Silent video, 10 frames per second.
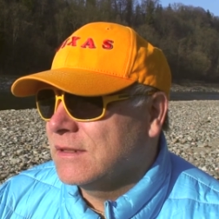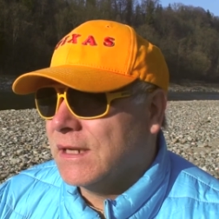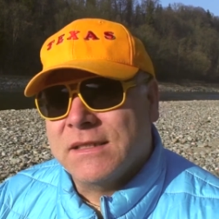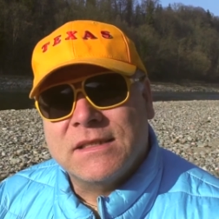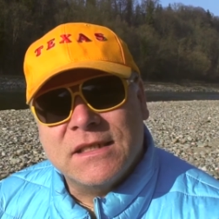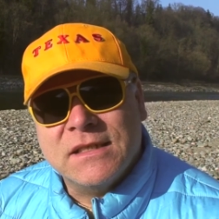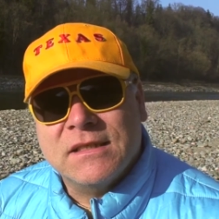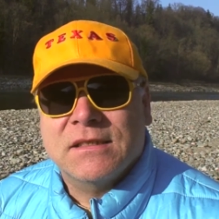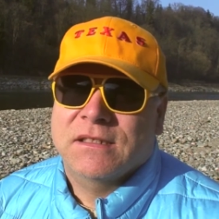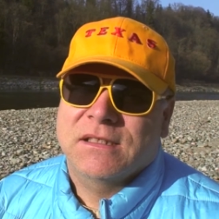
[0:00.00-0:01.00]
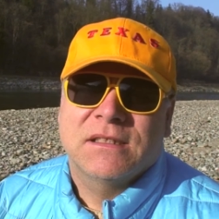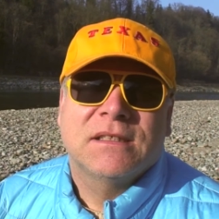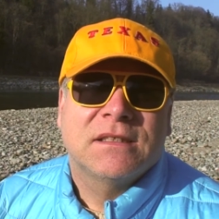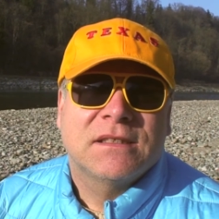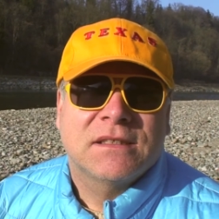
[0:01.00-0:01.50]
Until
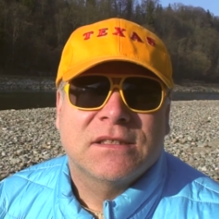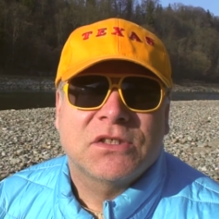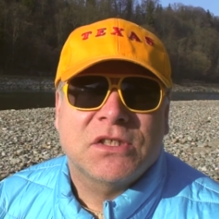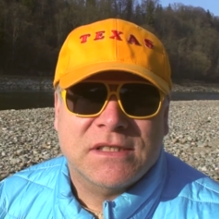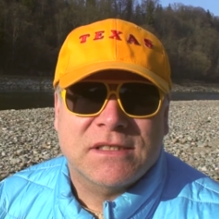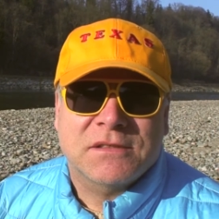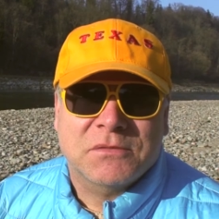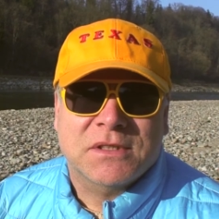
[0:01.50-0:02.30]
Jesus